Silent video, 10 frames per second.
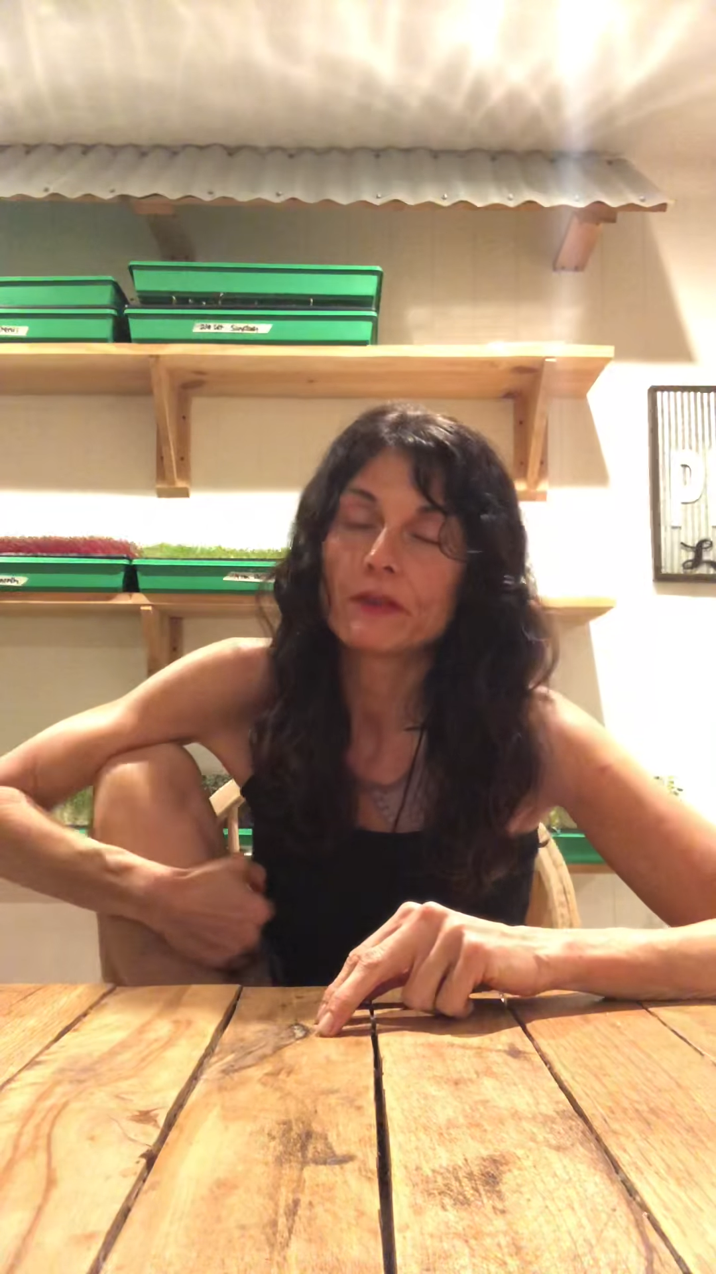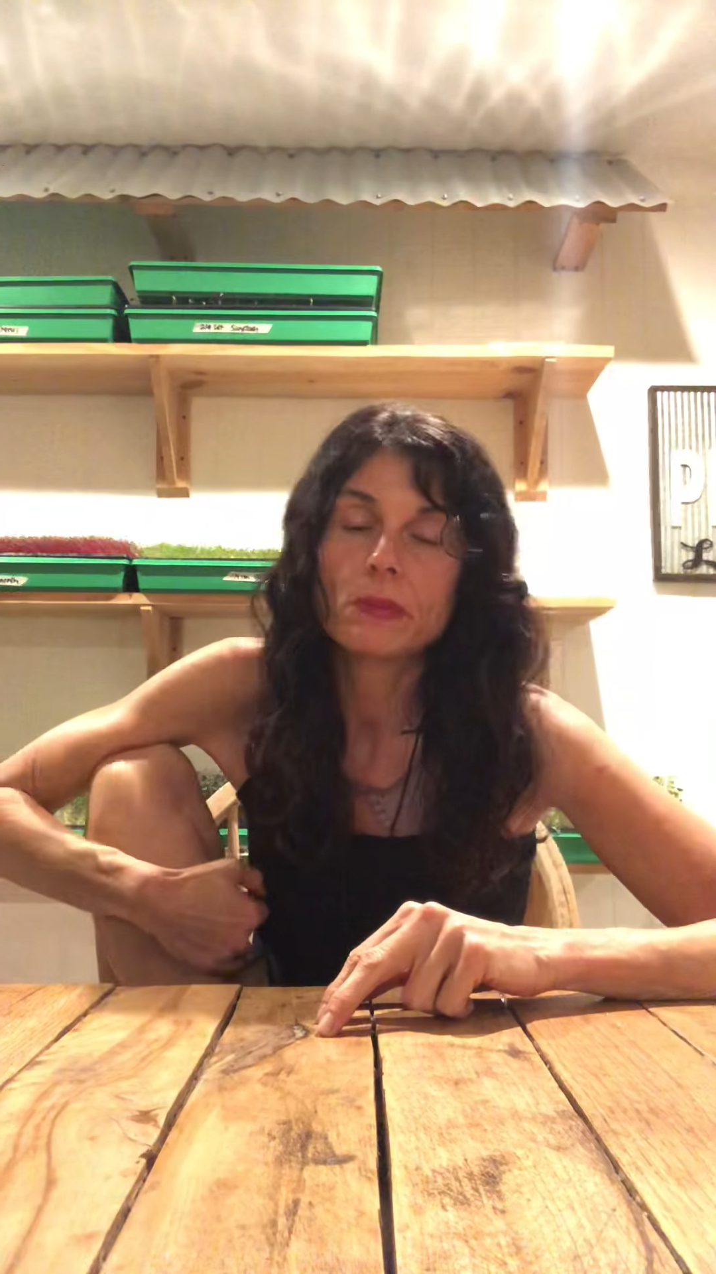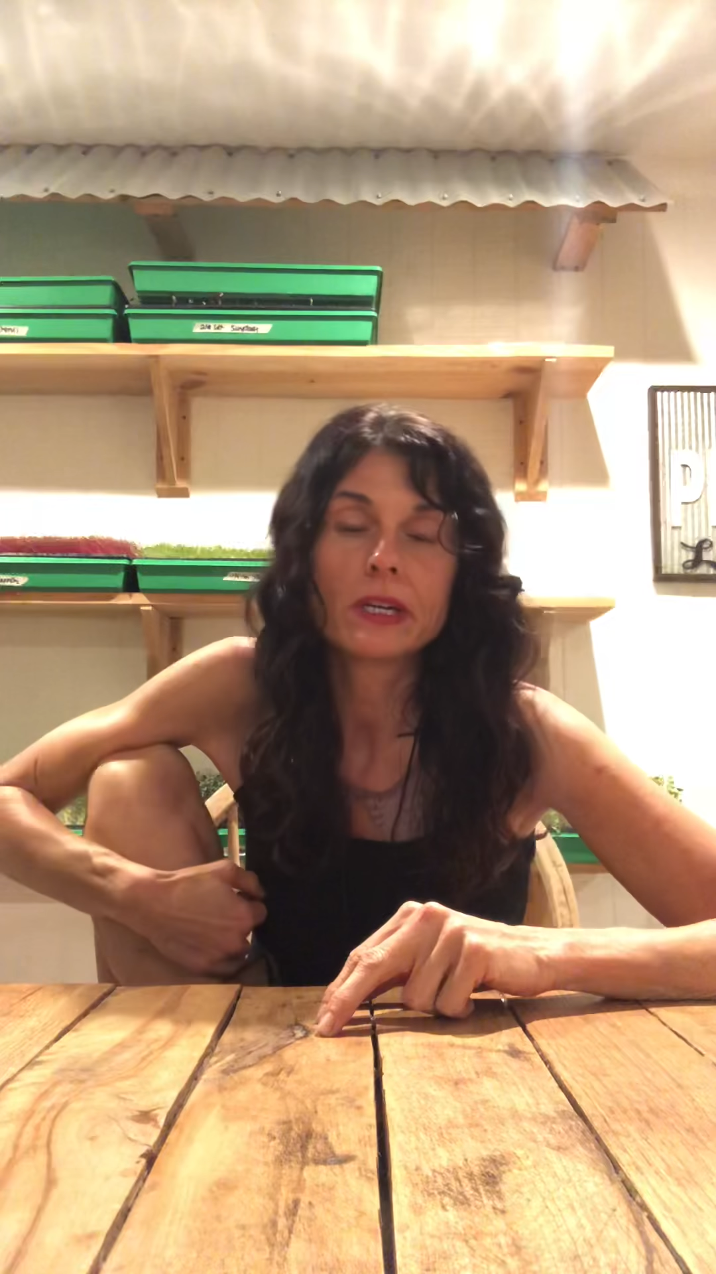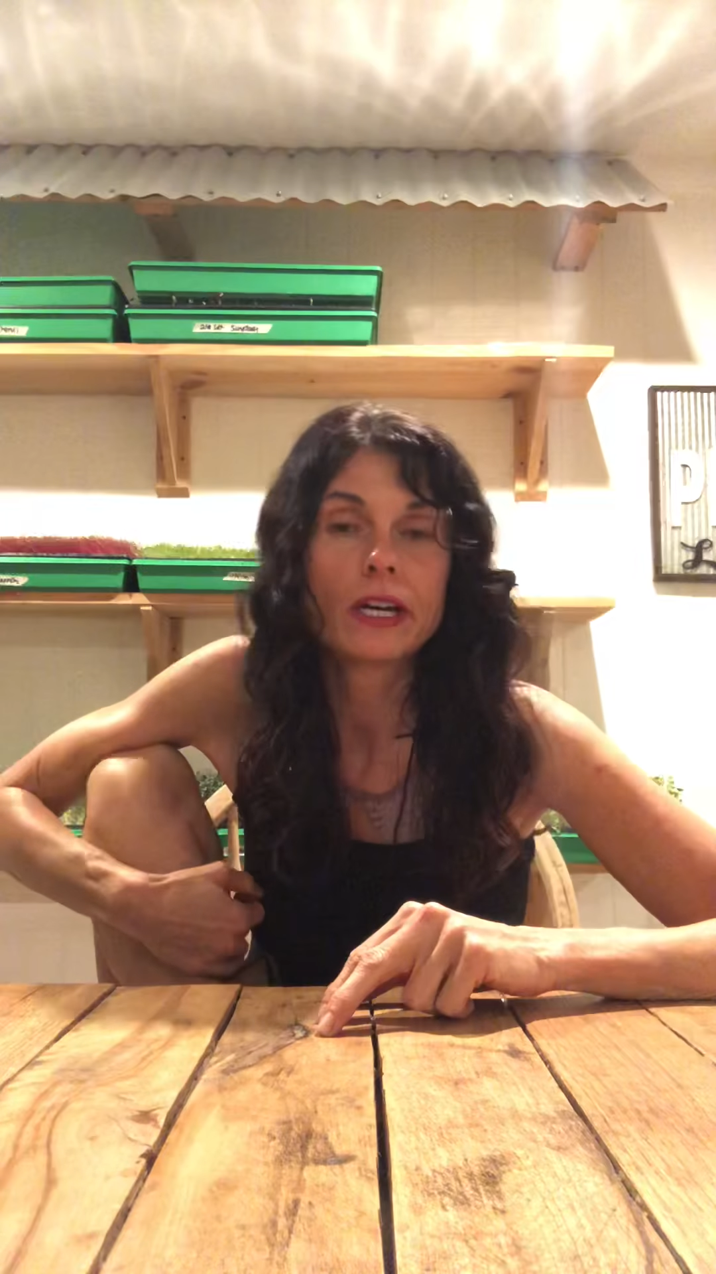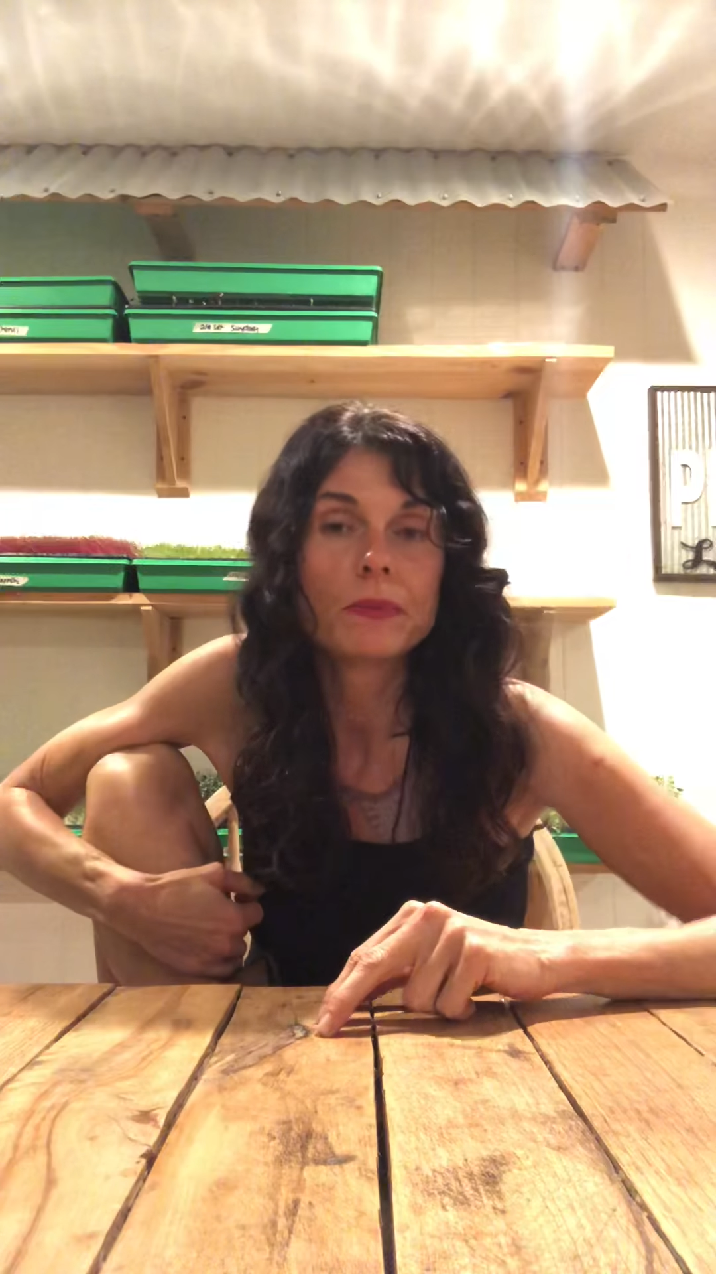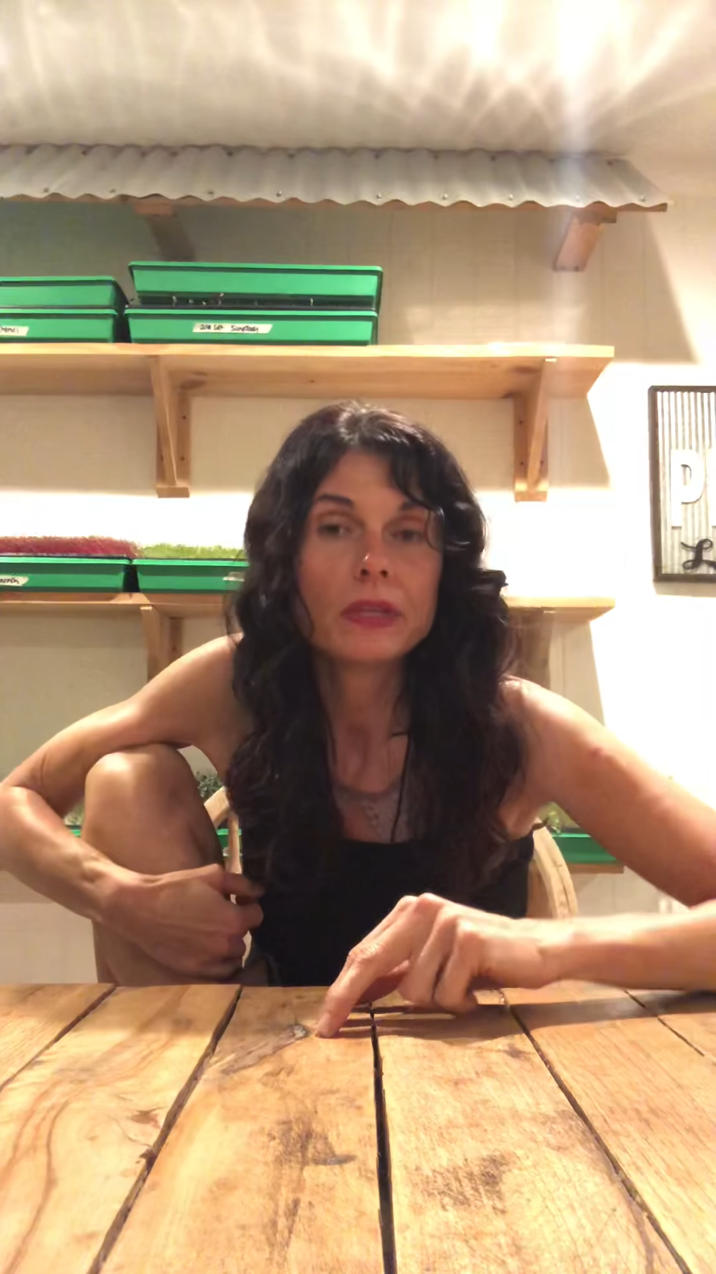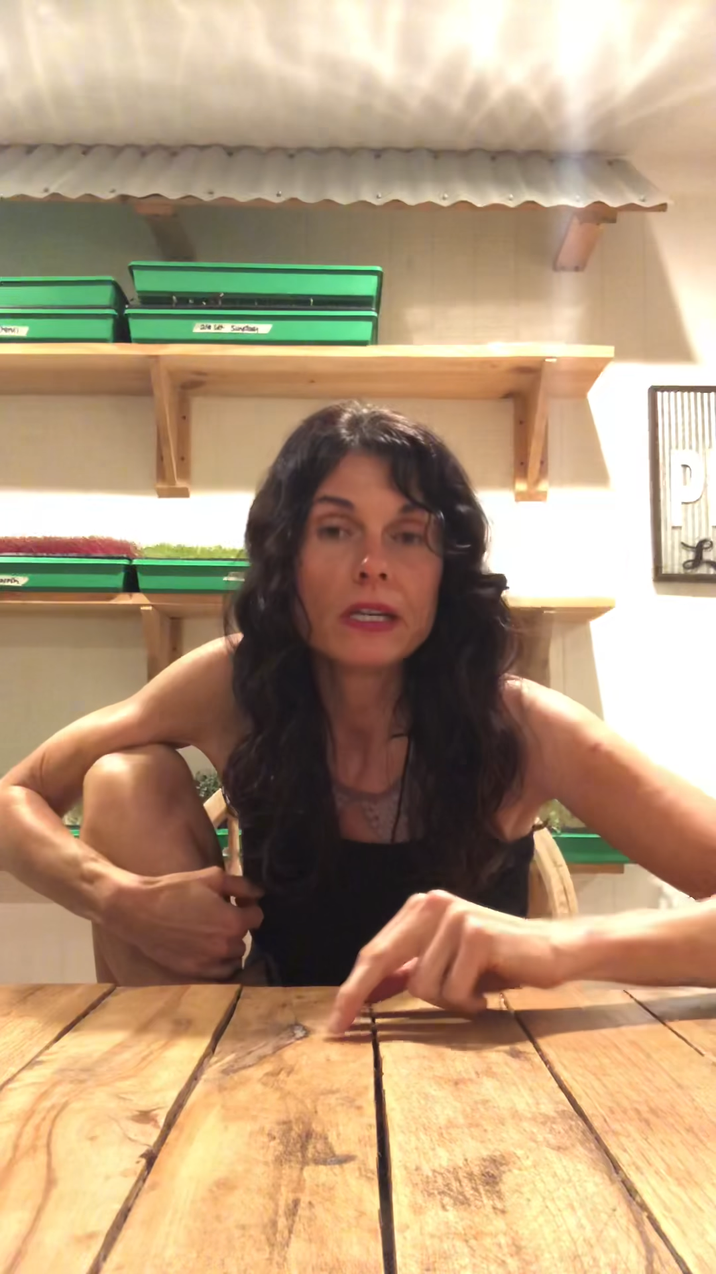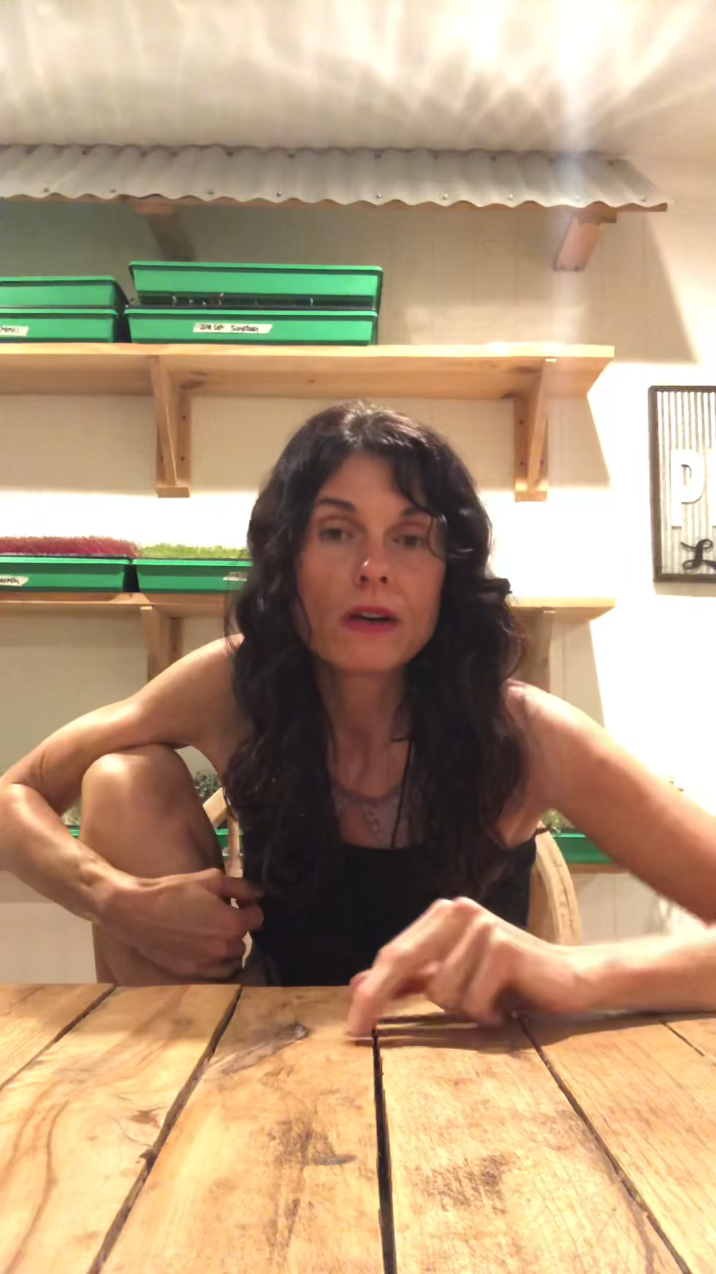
from a company